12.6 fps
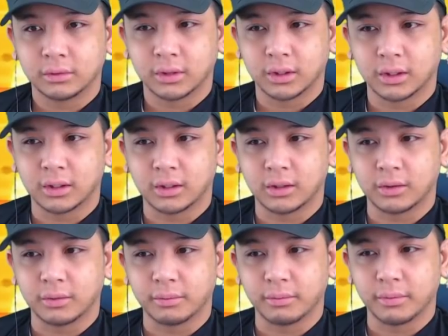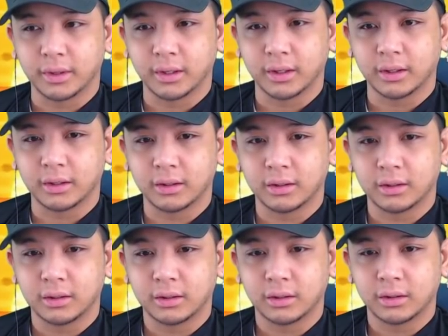Oh man.
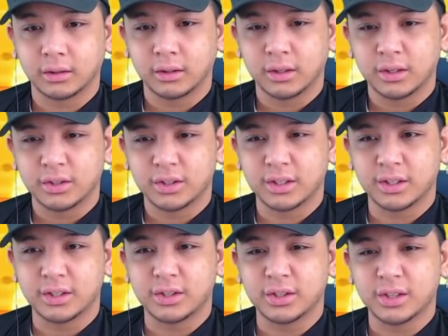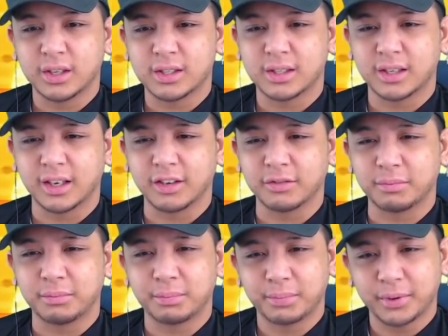She just
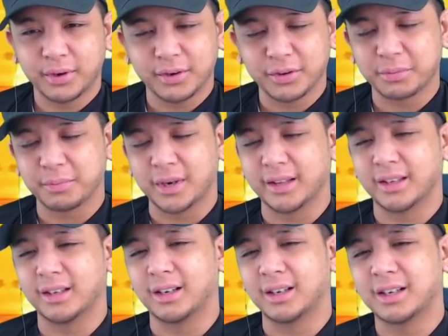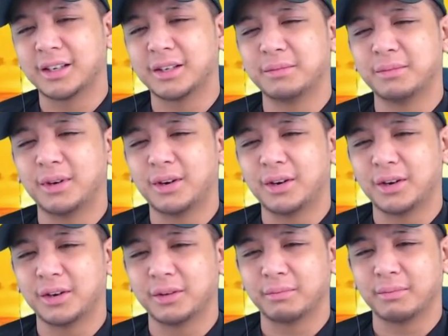gave birth, Madara. Come
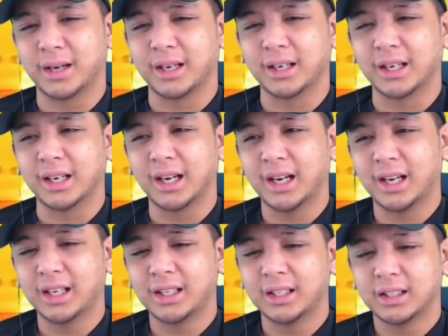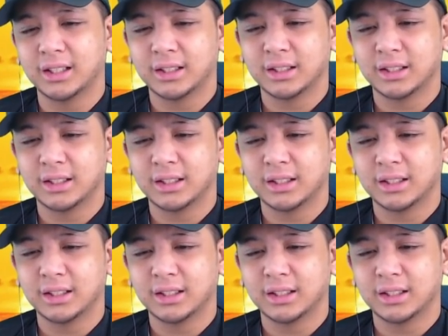on, my guy.